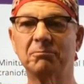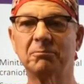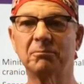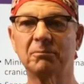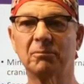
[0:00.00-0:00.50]

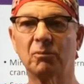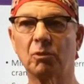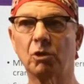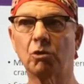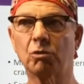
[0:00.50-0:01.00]
So it's
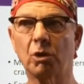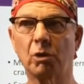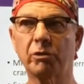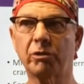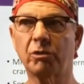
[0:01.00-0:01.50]
not less
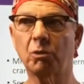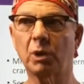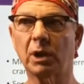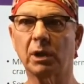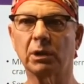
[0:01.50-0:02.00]
predictable,
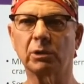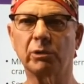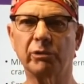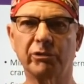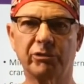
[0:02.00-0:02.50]
less
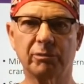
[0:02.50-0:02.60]
accurate.